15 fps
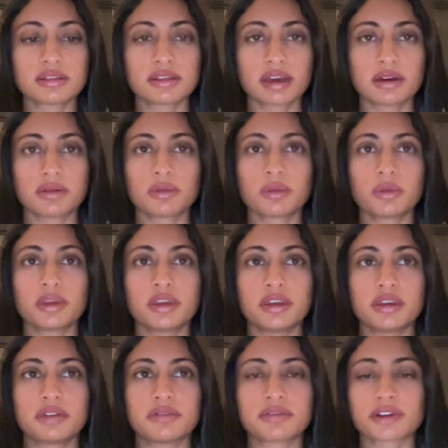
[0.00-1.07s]
that
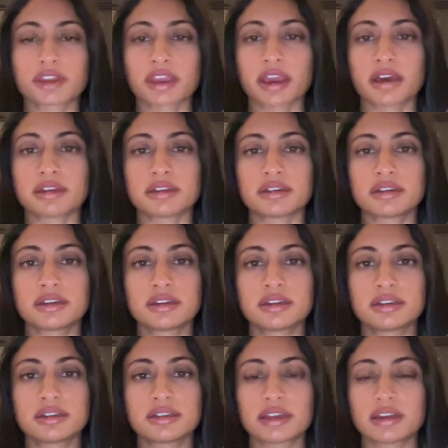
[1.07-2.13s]
we forget
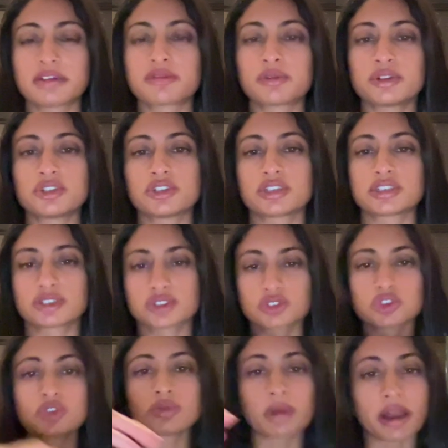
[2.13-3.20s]
that if we just
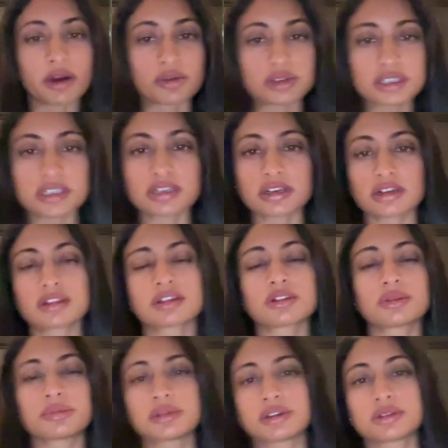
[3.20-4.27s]
zoom out a
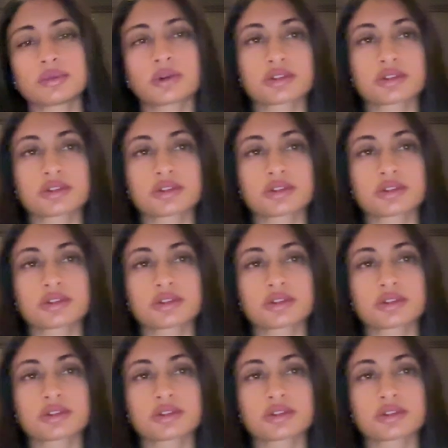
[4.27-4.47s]
little bit,